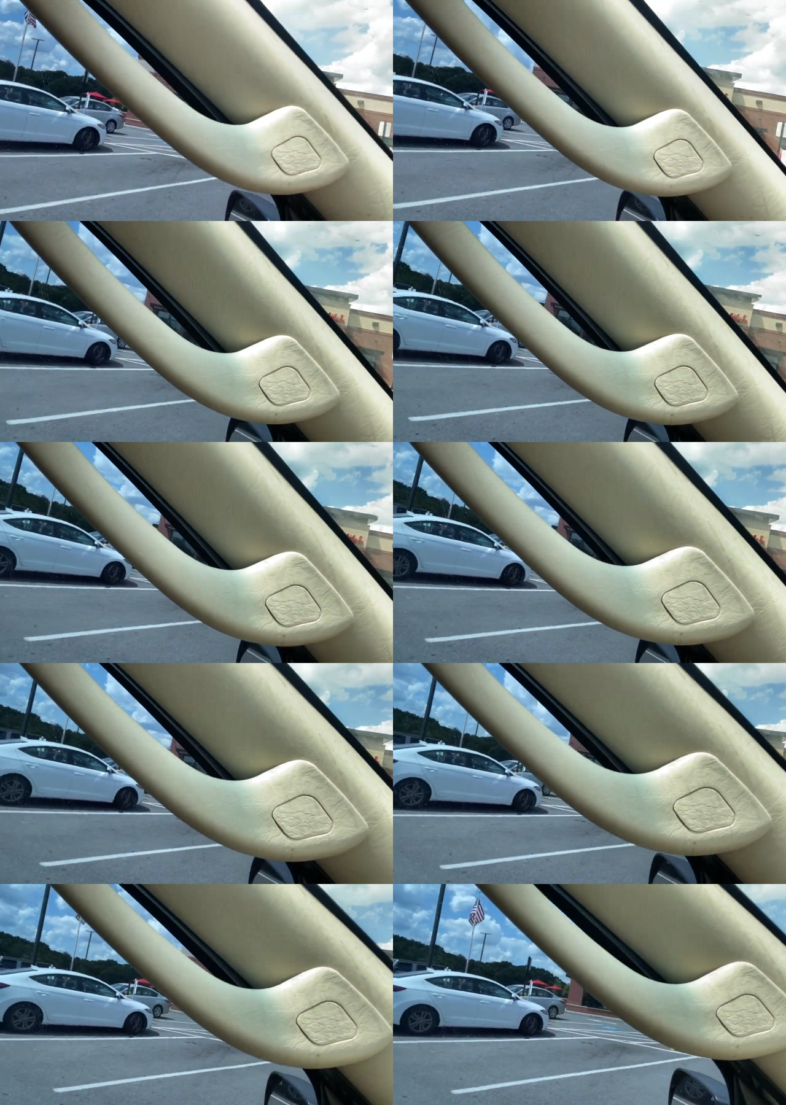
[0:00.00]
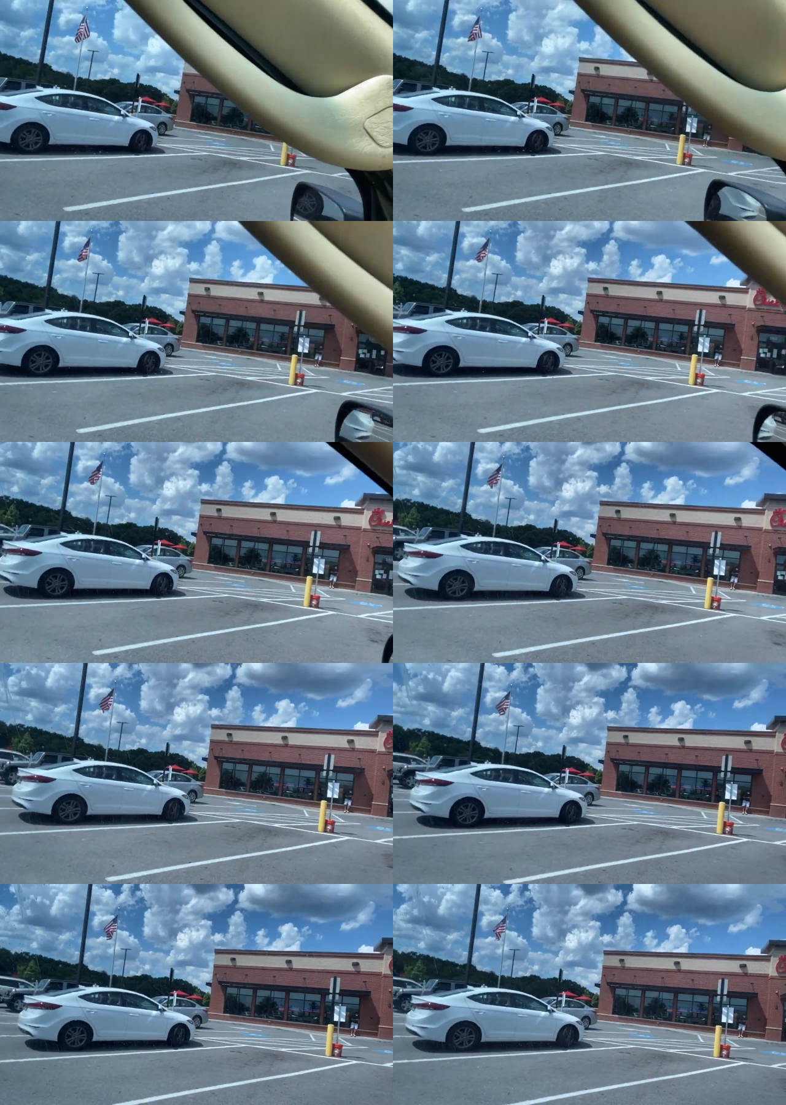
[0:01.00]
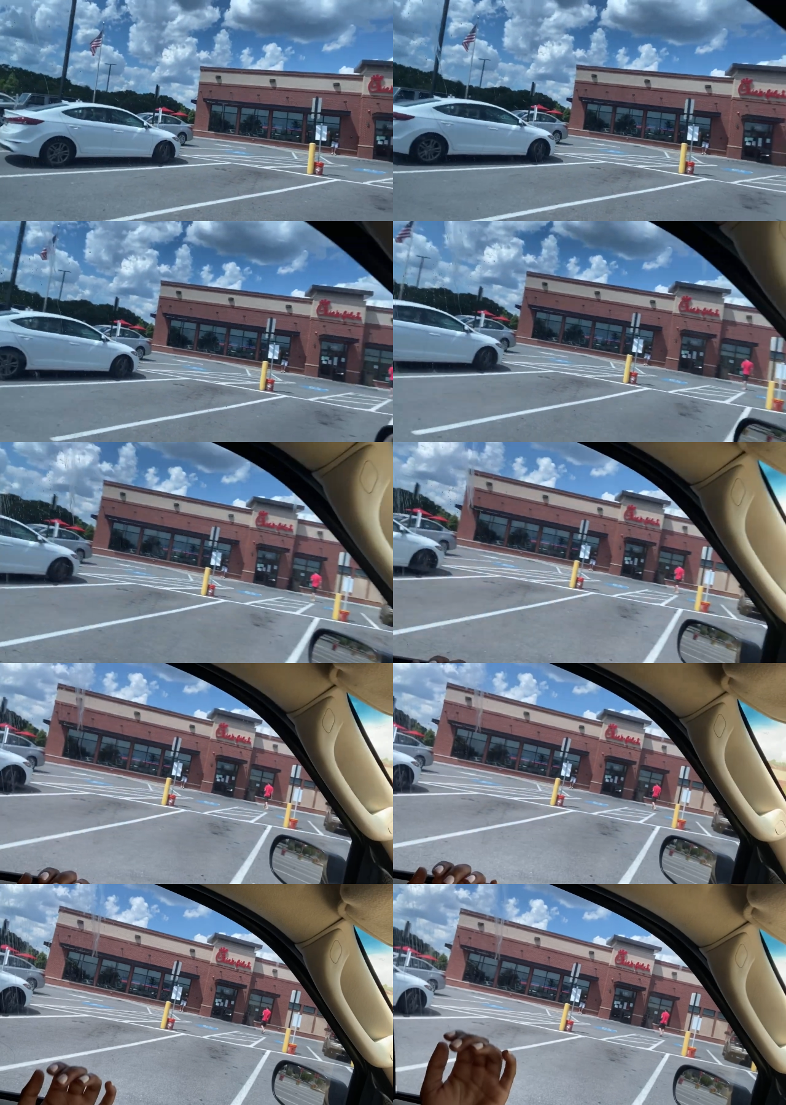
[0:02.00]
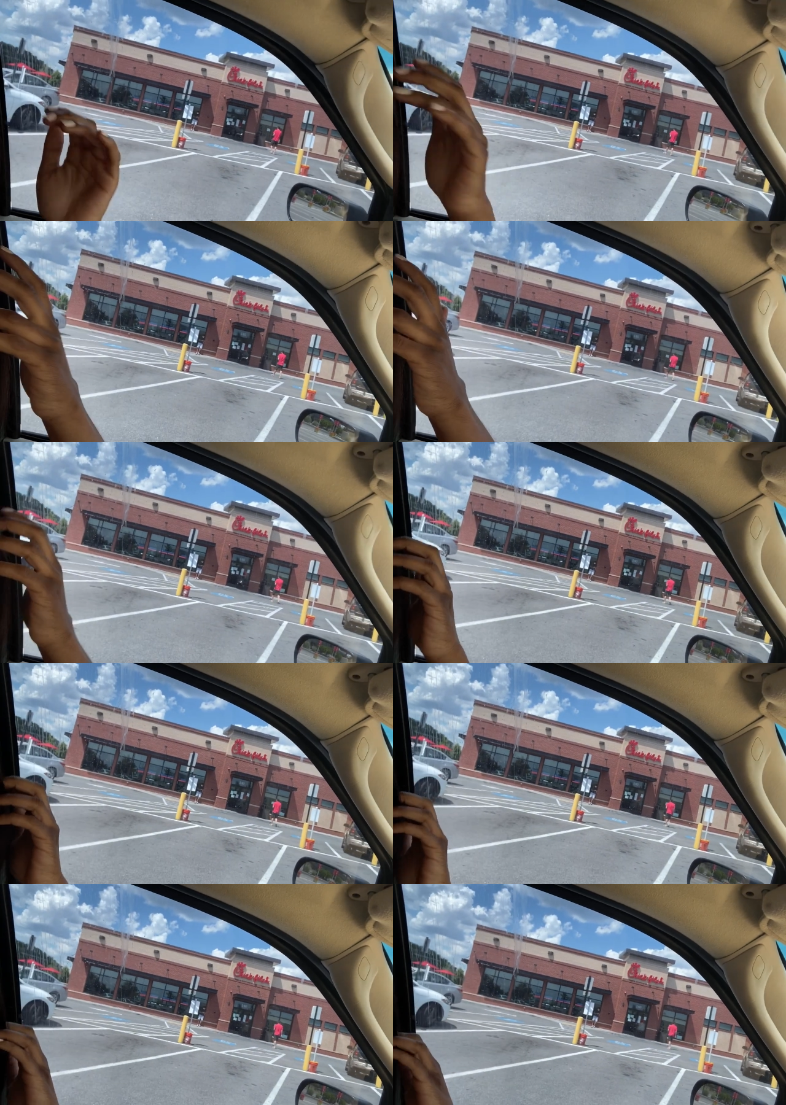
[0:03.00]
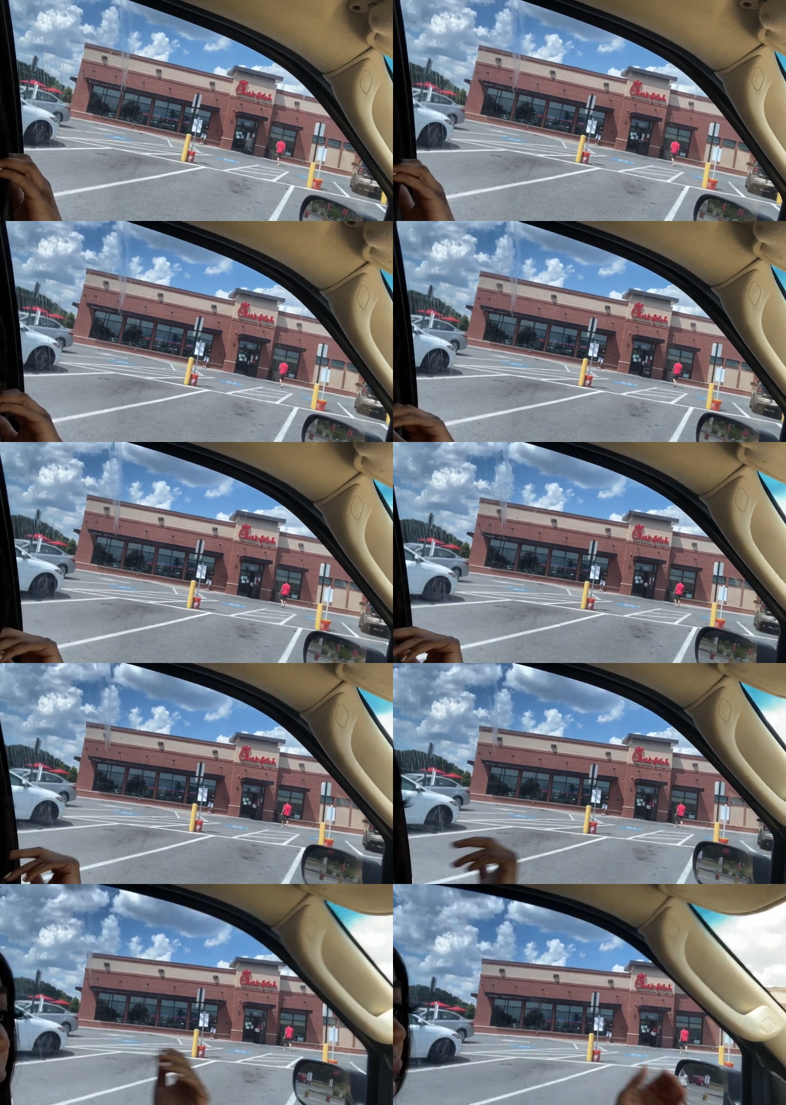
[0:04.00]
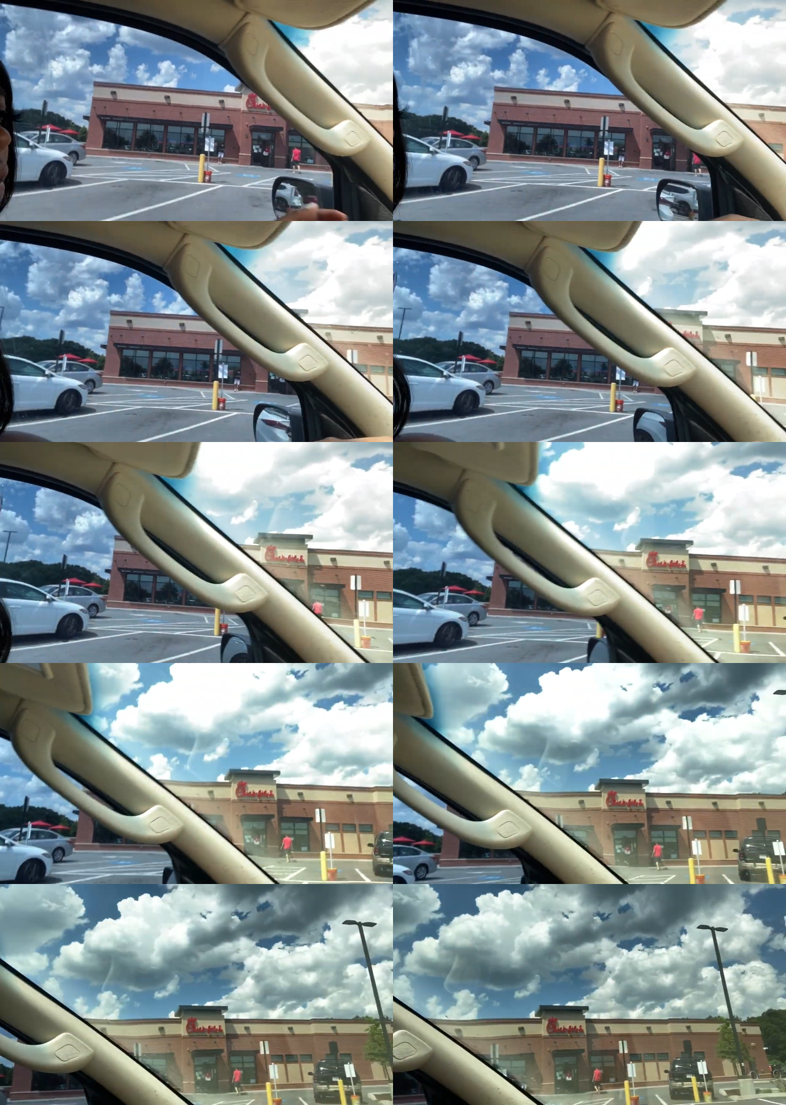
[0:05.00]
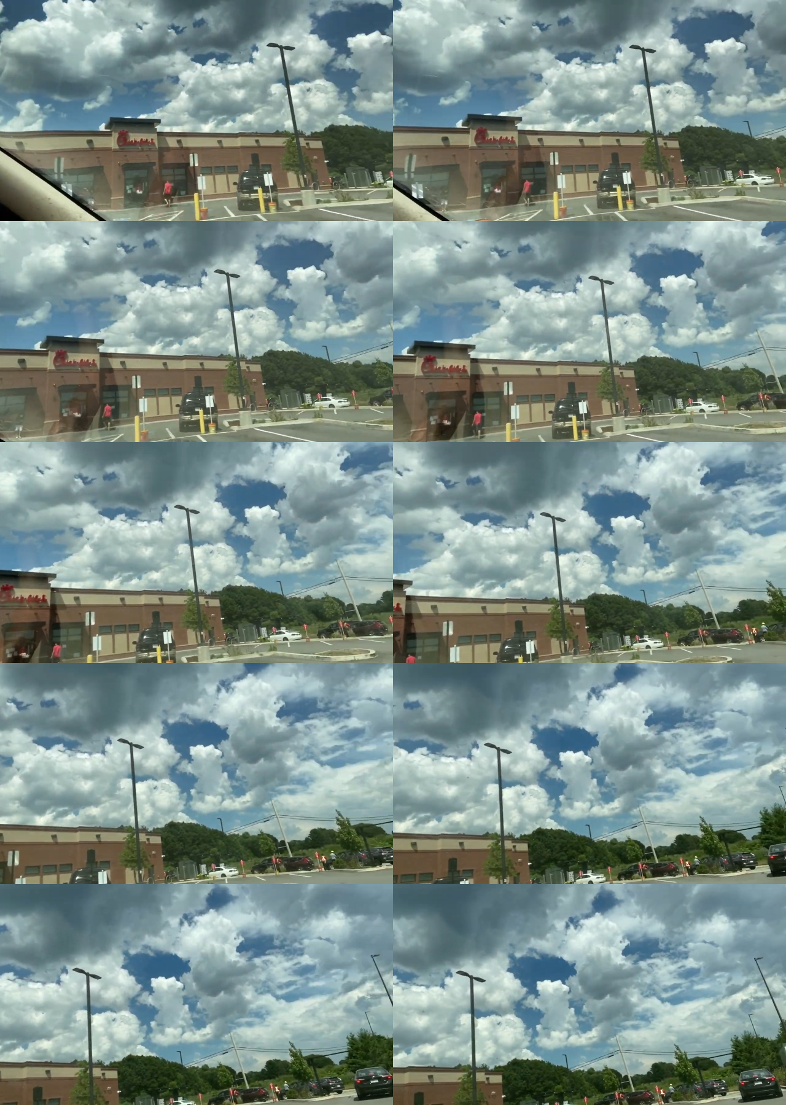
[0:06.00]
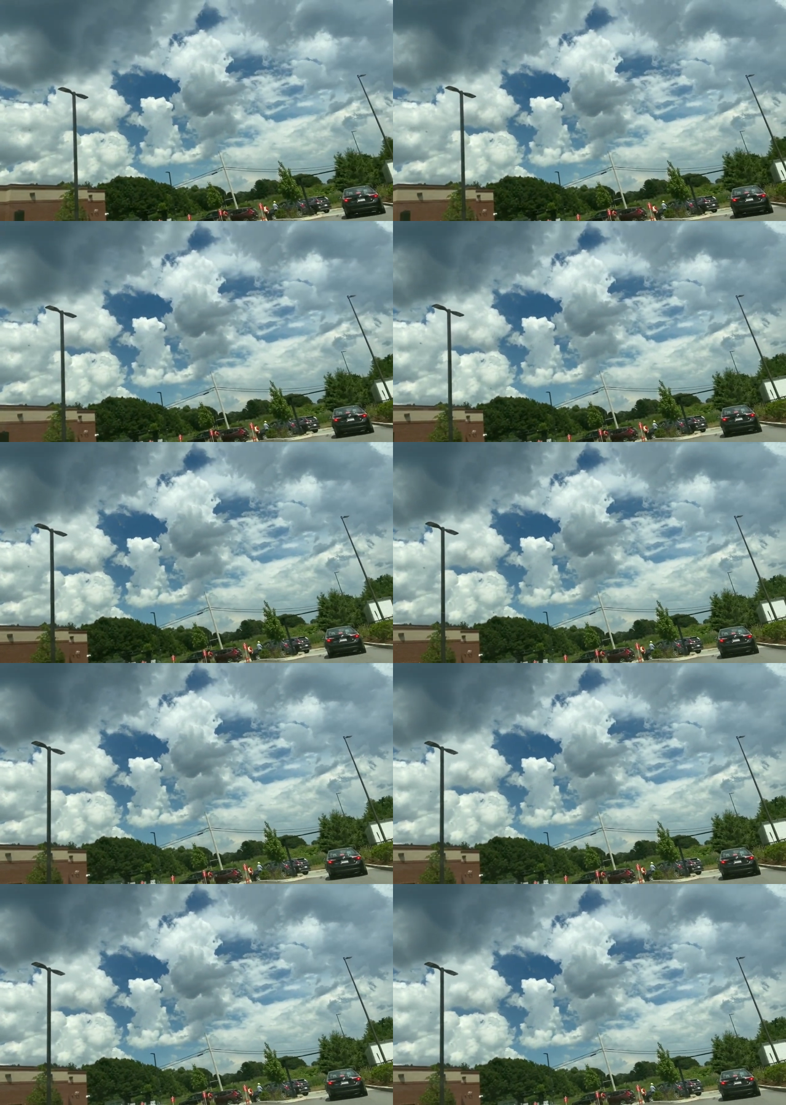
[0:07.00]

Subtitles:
(no speaker visible)